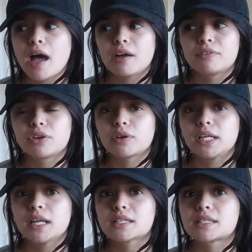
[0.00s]
have
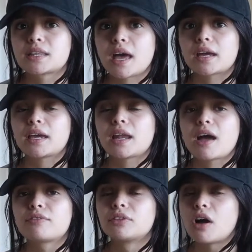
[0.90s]
ingredients that can
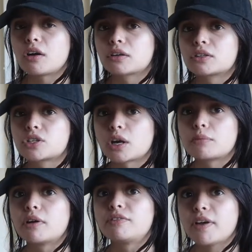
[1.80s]
have
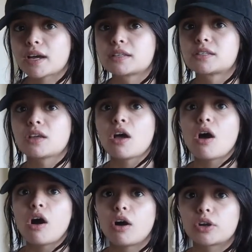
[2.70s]
long-term effects
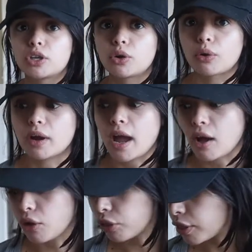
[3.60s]
on your
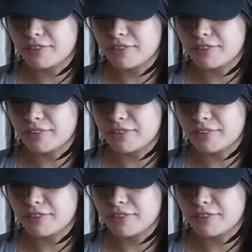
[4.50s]
health.